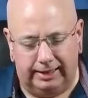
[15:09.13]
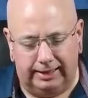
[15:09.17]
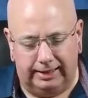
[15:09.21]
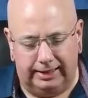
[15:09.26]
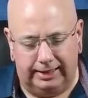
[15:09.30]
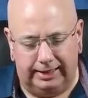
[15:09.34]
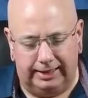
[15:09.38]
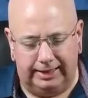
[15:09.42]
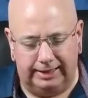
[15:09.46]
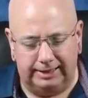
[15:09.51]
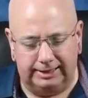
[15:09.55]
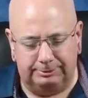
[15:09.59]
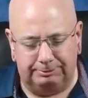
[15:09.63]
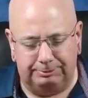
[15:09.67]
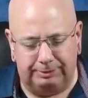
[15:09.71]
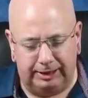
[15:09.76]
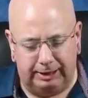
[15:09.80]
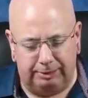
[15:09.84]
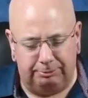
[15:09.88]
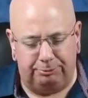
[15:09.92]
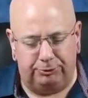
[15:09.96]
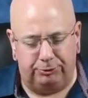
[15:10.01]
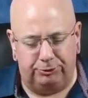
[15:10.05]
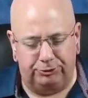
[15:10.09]
these
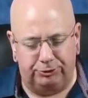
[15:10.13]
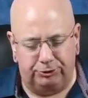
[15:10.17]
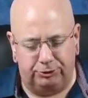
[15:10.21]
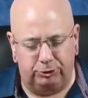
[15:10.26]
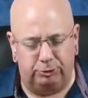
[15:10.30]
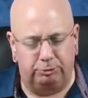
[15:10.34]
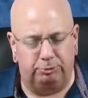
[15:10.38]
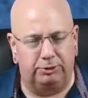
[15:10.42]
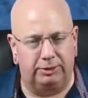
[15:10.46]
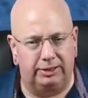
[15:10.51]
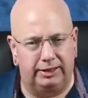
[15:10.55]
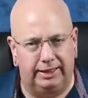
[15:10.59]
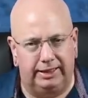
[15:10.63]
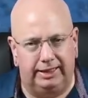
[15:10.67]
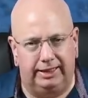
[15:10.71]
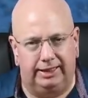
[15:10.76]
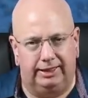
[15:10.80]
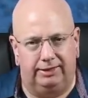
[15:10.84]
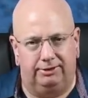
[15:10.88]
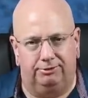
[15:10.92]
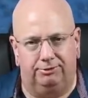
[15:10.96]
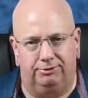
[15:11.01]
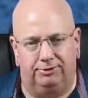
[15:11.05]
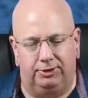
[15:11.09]
people do
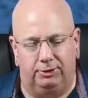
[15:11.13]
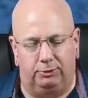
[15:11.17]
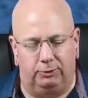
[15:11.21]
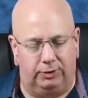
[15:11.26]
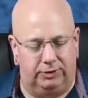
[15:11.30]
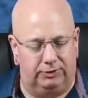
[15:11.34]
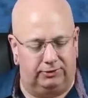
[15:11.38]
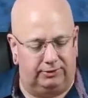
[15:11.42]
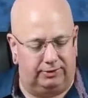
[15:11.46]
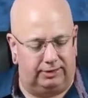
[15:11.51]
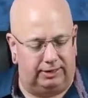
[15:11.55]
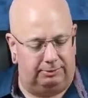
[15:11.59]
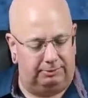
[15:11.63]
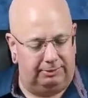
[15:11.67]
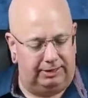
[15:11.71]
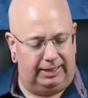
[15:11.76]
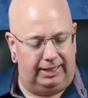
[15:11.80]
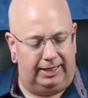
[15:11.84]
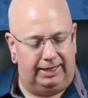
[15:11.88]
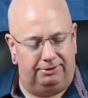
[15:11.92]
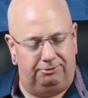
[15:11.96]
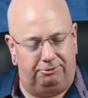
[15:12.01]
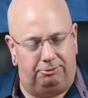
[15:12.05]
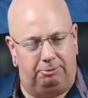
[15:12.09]
believe that what's
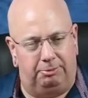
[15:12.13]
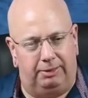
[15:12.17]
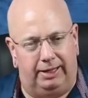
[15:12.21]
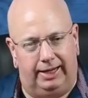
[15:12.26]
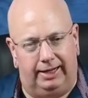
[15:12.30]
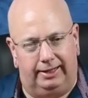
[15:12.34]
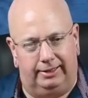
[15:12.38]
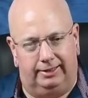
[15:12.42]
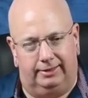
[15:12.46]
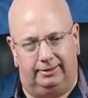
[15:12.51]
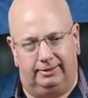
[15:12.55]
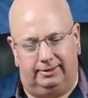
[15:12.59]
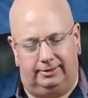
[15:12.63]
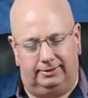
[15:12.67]
coming out of a magnet,